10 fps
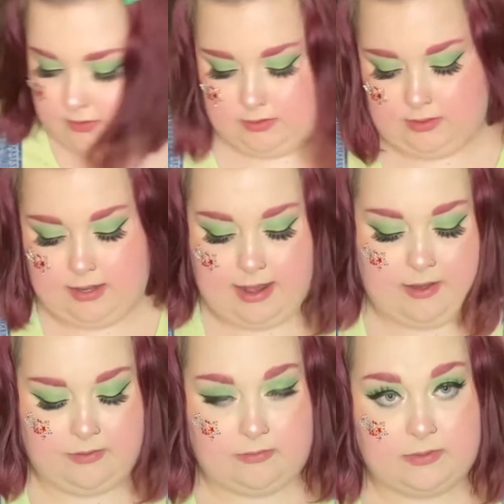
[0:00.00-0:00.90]

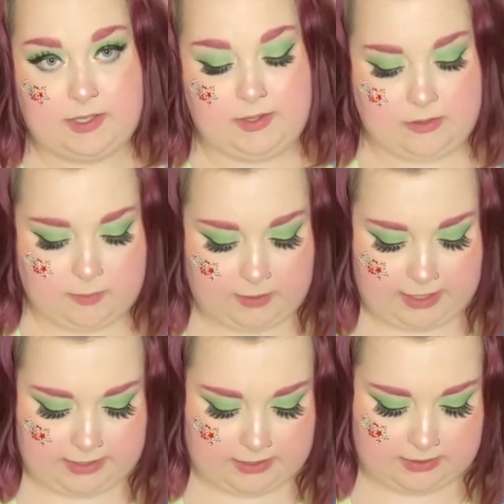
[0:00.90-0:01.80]
Now take your
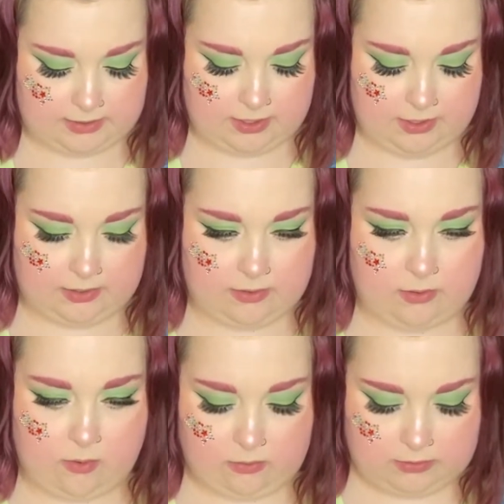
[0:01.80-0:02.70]
pliers and you're going to
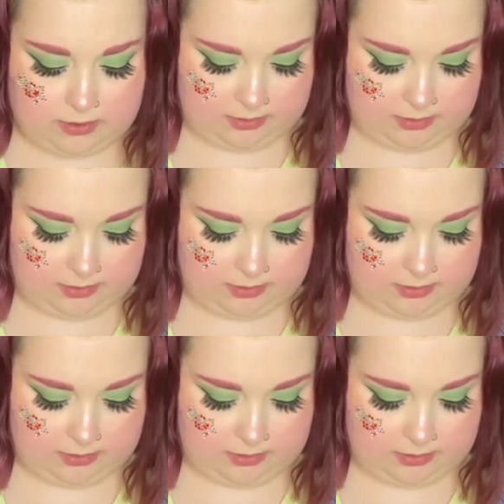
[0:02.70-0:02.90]
hold